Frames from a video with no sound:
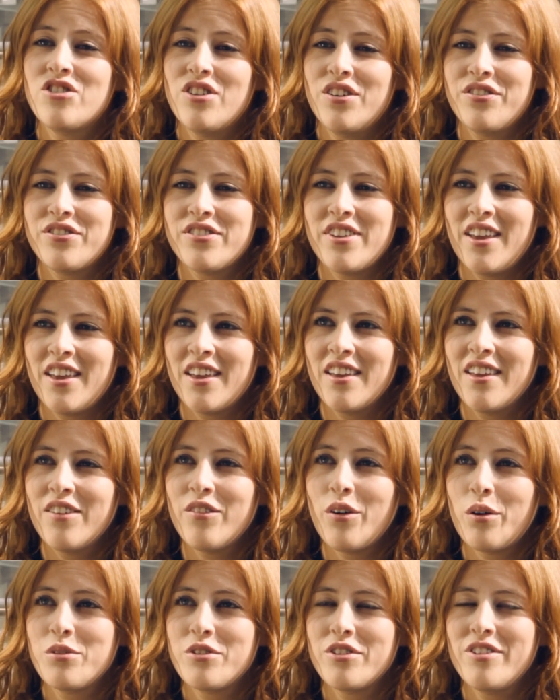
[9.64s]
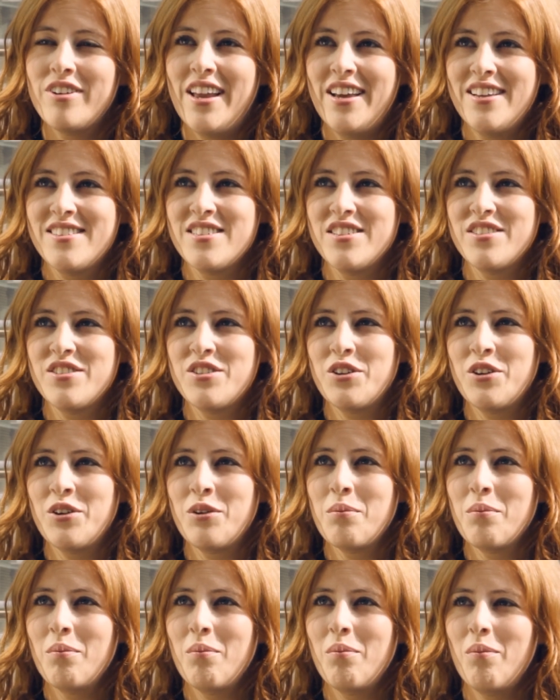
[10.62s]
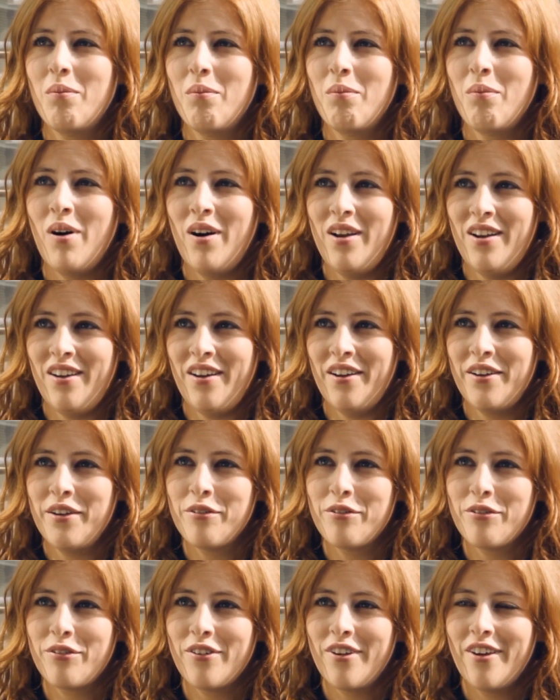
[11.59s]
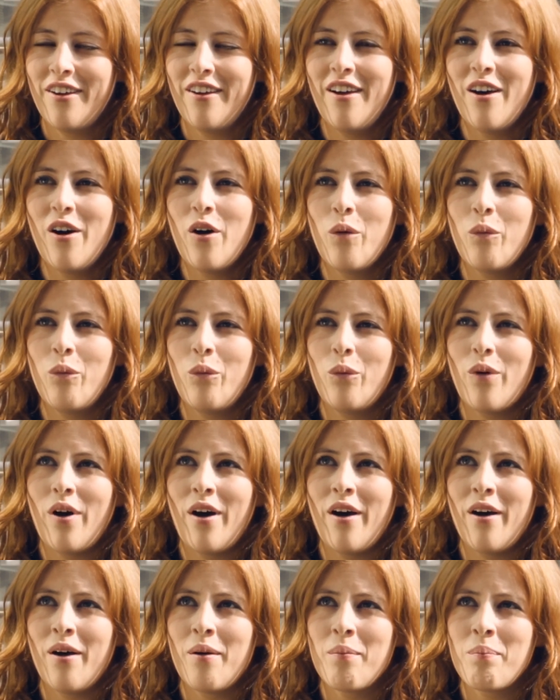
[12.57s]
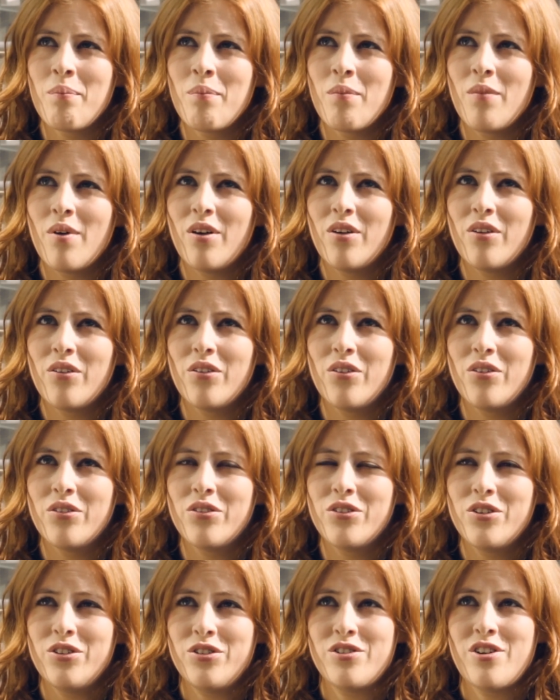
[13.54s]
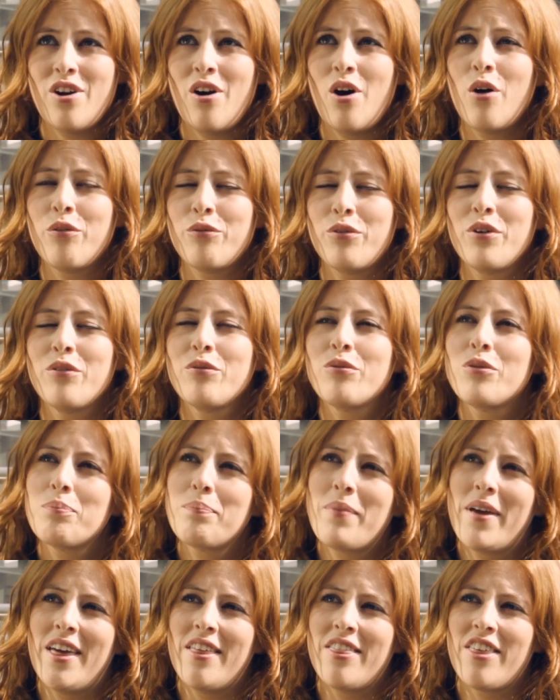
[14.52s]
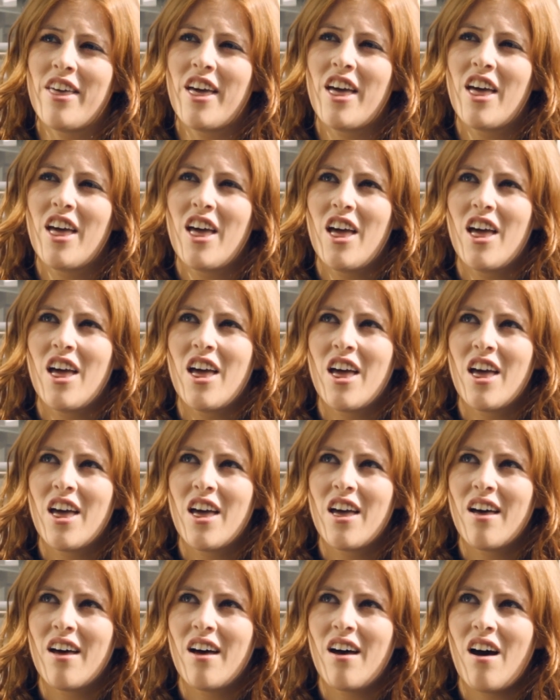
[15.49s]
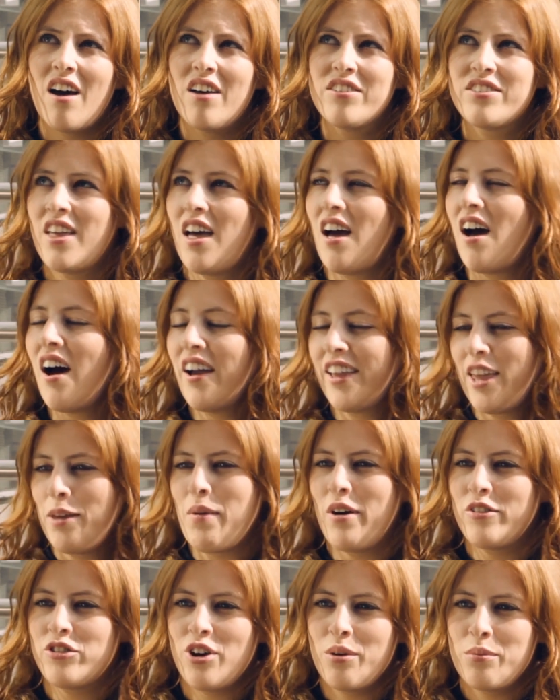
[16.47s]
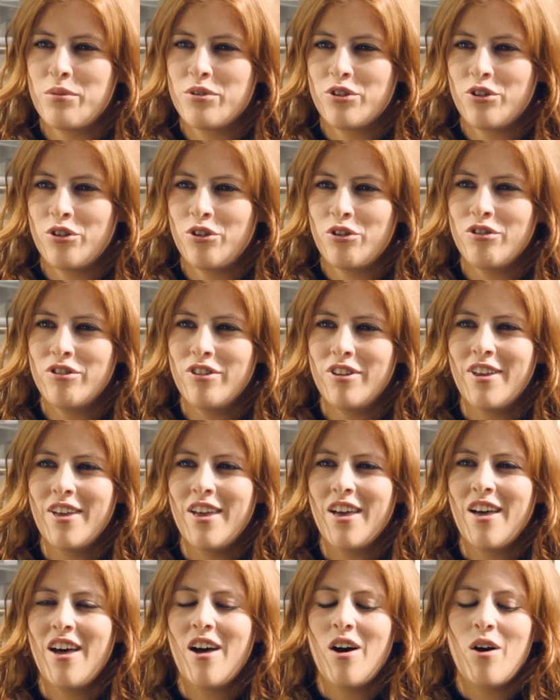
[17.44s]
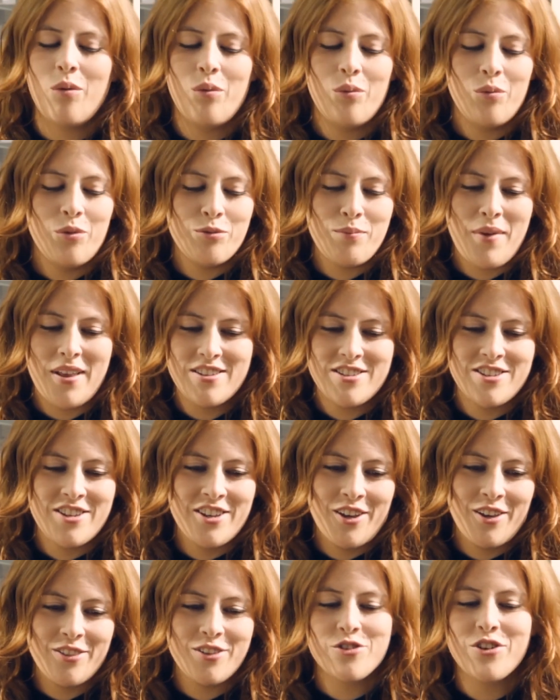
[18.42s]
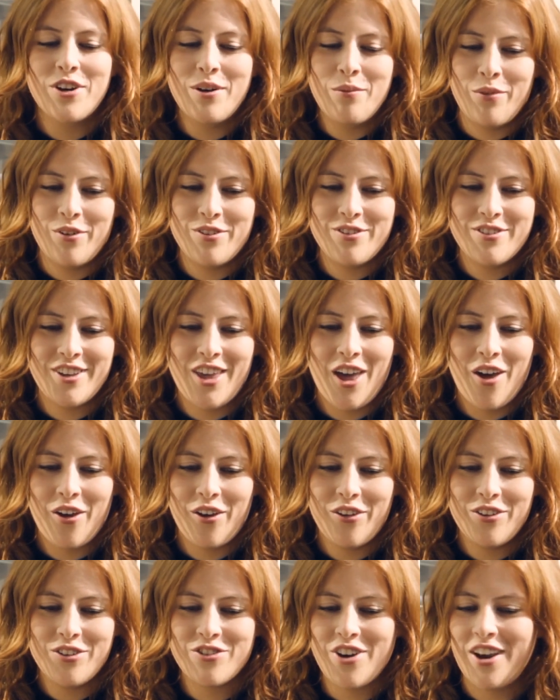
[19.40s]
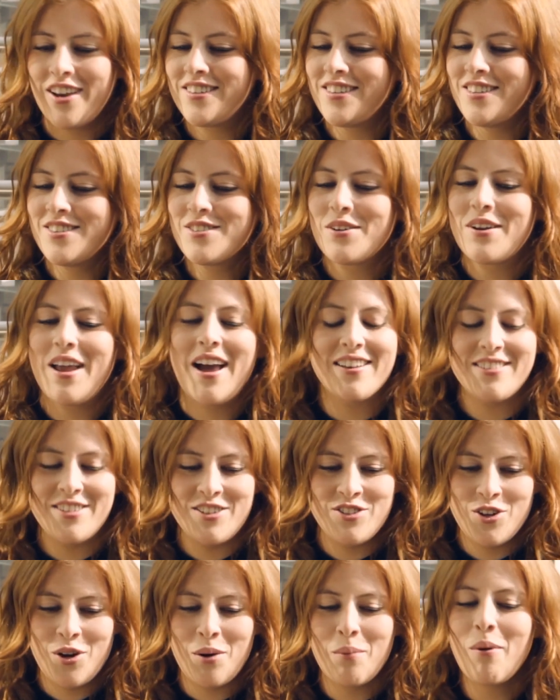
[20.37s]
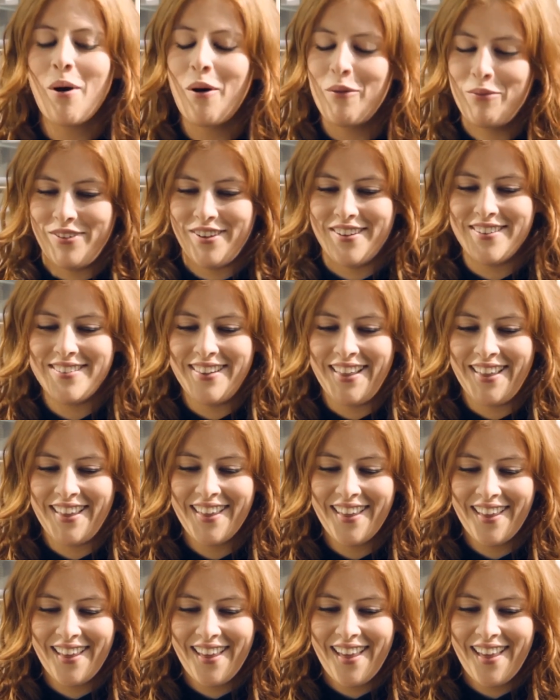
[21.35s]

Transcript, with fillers: drifting, if I was to relate it to my life, um, to start off with, would be that I came out of drama school, was meant to, the dream was to go straight into an acting job, obviously,